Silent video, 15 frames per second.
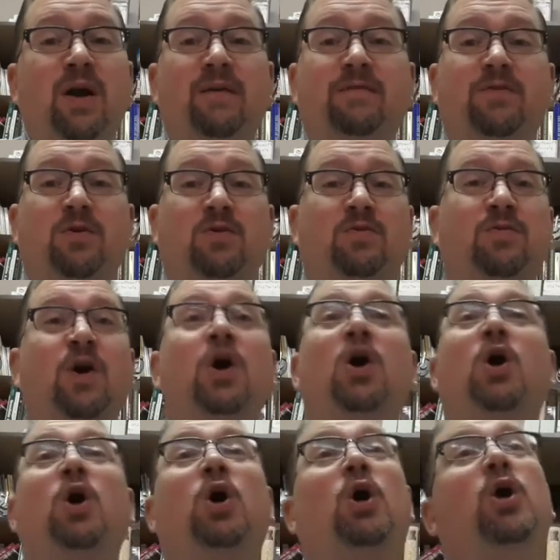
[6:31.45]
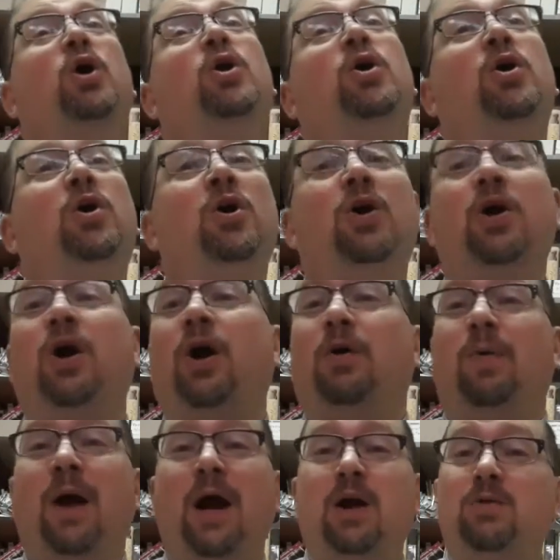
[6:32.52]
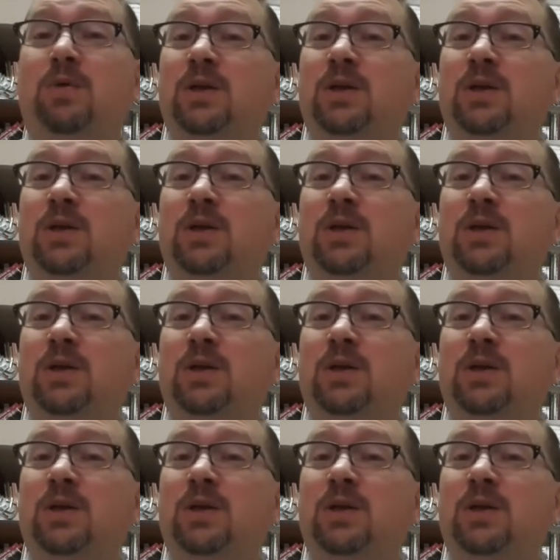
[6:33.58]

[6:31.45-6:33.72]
if you've heard her around